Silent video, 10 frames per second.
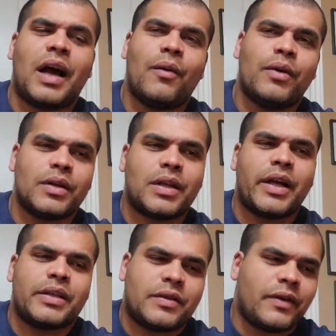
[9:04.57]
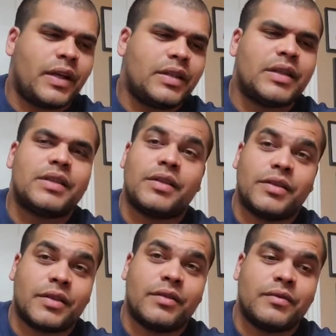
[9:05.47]
I want to classify this as a
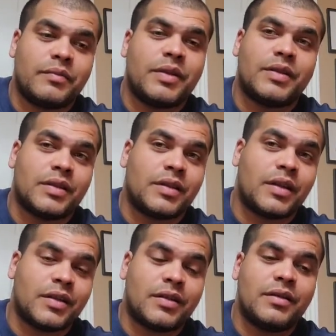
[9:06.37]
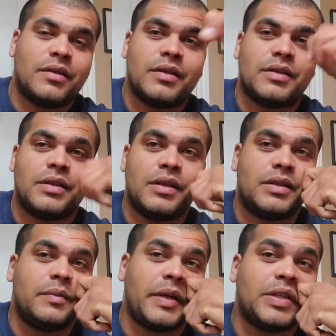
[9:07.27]
dessert because it's a custard.
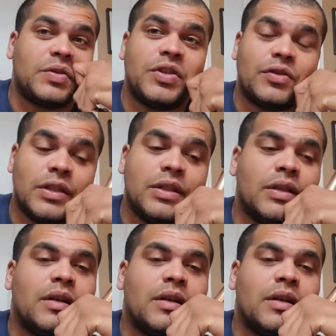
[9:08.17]
It's a pastry treat